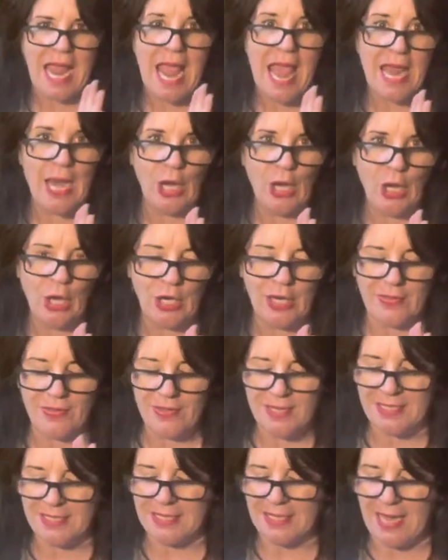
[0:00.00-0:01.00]
And look at
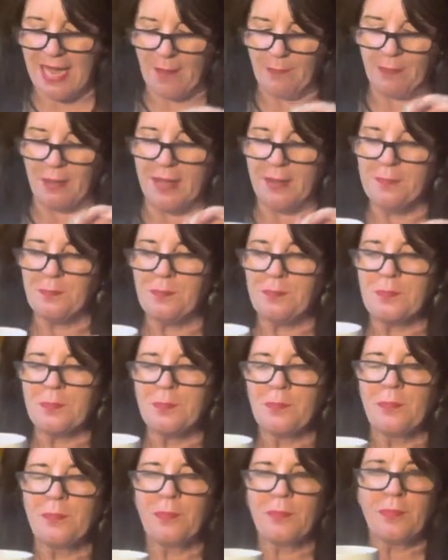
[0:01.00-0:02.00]
this cuppa.
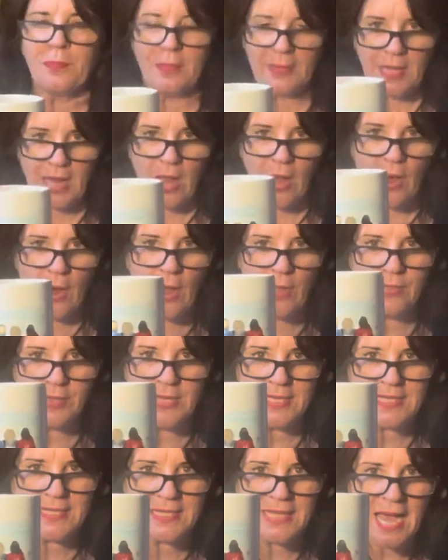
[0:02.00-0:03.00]
On
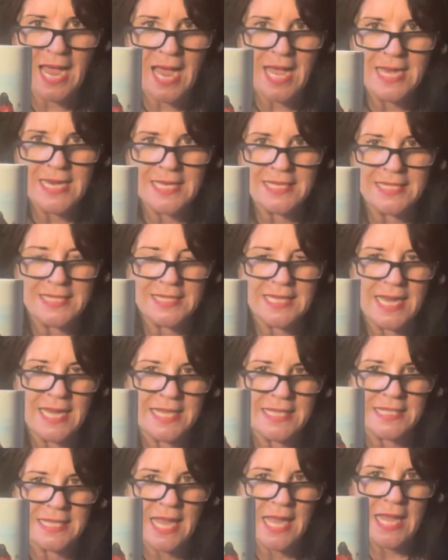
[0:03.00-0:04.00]
this side, it
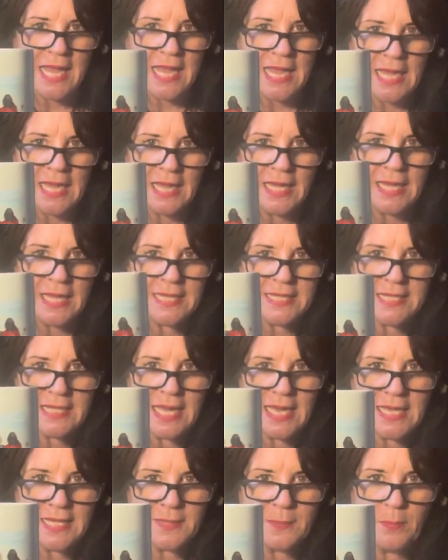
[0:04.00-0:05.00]
says, it
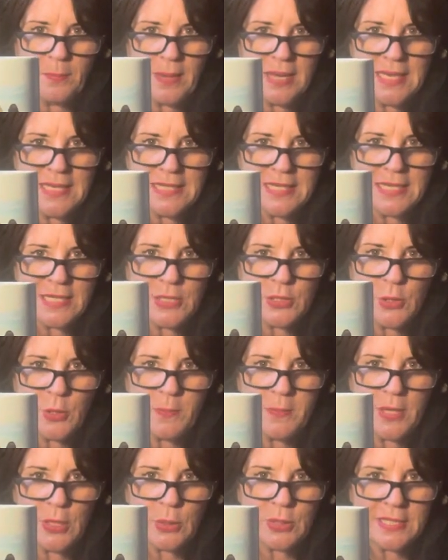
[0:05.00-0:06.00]
says big sister,
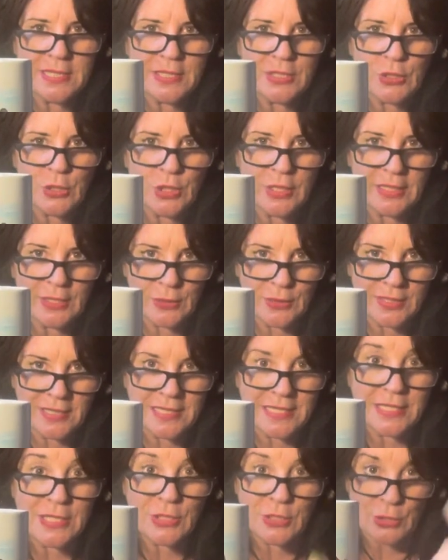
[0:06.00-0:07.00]
middle sister, little
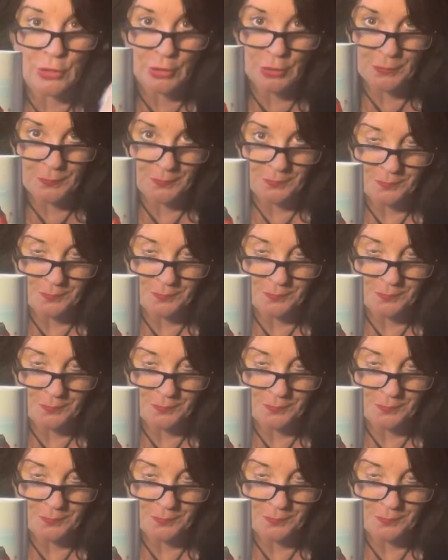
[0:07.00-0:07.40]
sister.